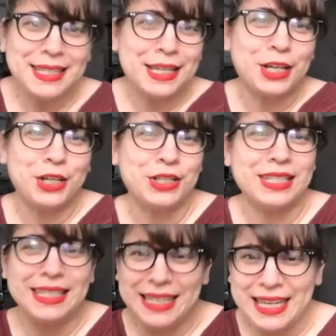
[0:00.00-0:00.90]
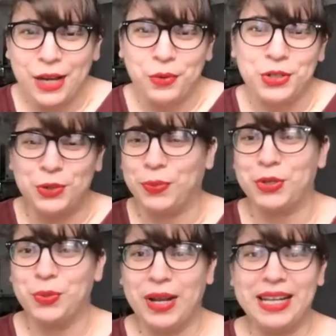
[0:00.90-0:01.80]
I couldn't see. I was super
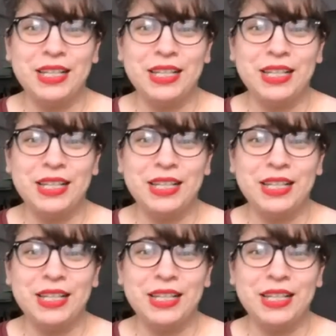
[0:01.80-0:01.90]
sweaty.